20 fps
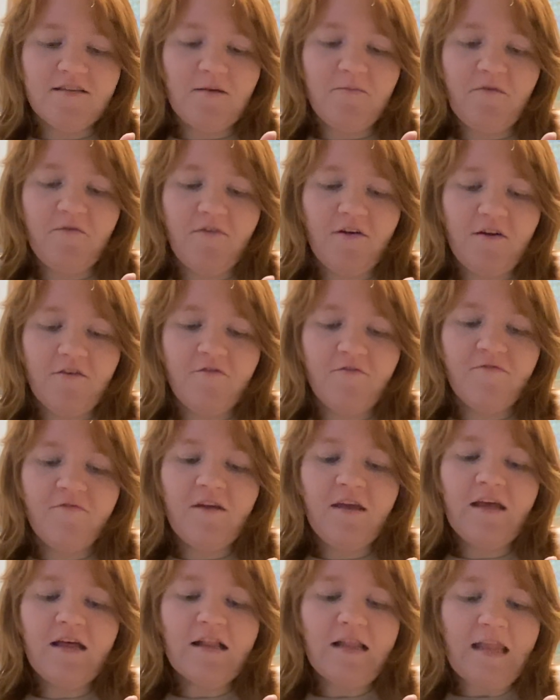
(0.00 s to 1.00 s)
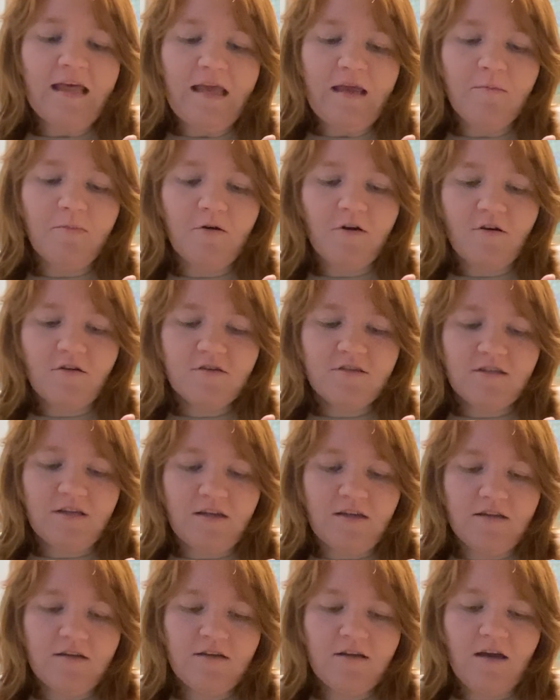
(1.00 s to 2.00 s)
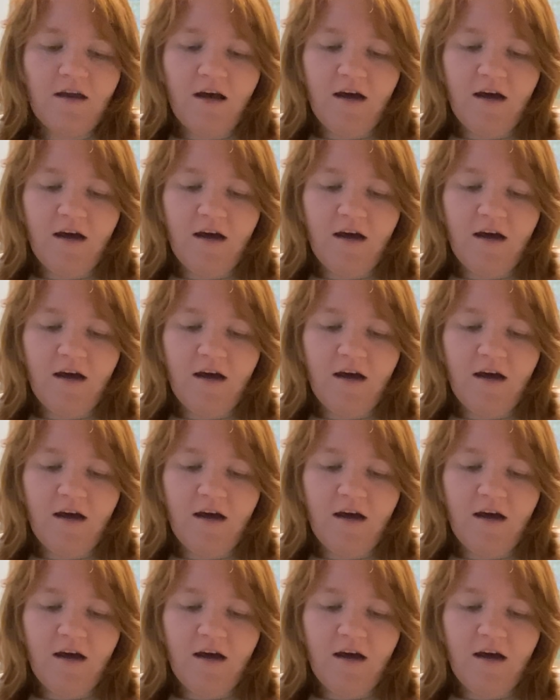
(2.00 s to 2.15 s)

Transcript: I'm a very feely person.